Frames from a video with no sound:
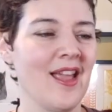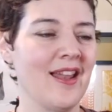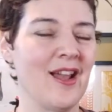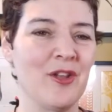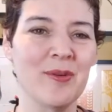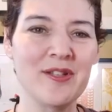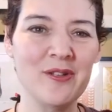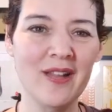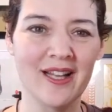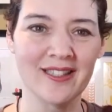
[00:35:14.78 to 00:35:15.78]
Hey, now you can
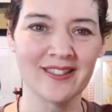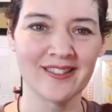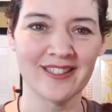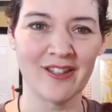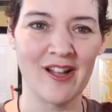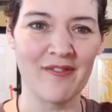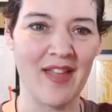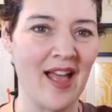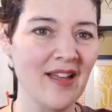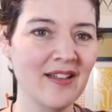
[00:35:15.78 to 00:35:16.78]
do that. So I'll have
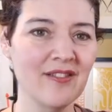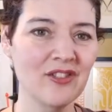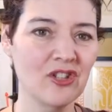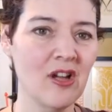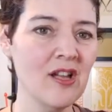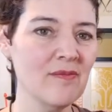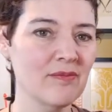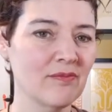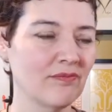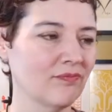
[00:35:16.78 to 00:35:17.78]
that in the
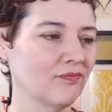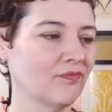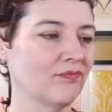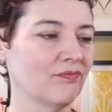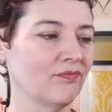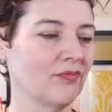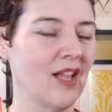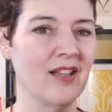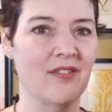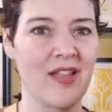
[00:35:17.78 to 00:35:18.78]
shop.
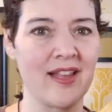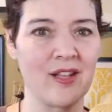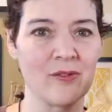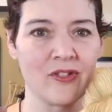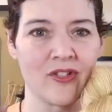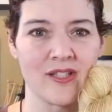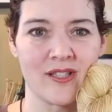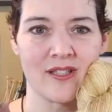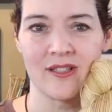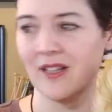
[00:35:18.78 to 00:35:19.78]
I love that yellow. It's
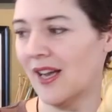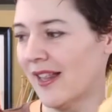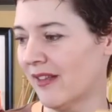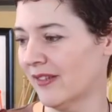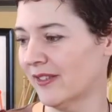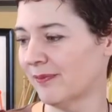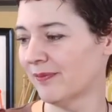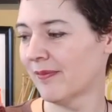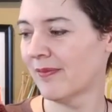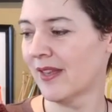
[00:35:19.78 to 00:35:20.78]
just, I love it.
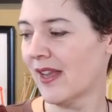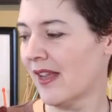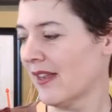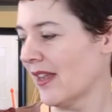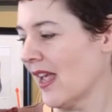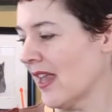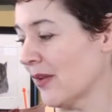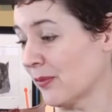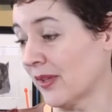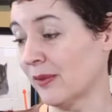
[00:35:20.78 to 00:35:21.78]
And
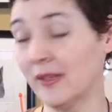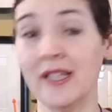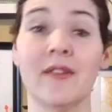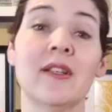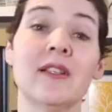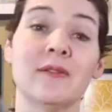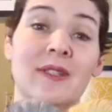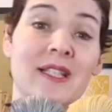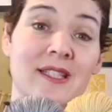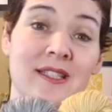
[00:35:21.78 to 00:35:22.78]
I really, really love it
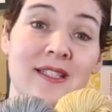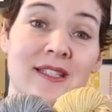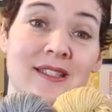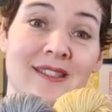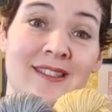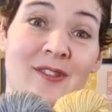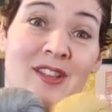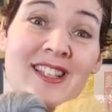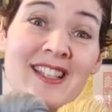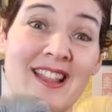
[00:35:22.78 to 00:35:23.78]
with this.
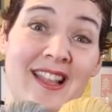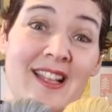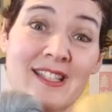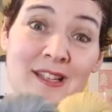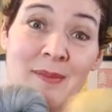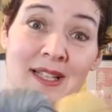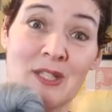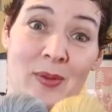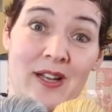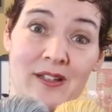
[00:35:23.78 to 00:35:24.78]
This, I think, is going to be a
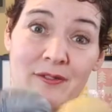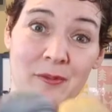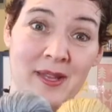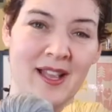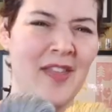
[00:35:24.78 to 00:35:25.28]
sweater for me.